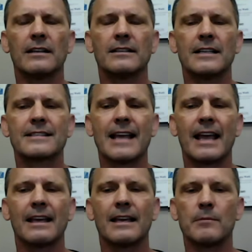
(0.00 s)
Let's
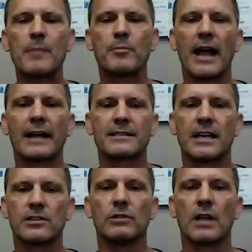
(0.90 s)
say in my practice,
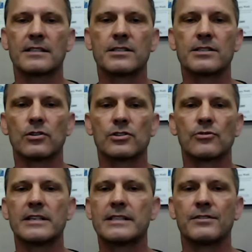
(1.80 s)
I do lots of surgeries.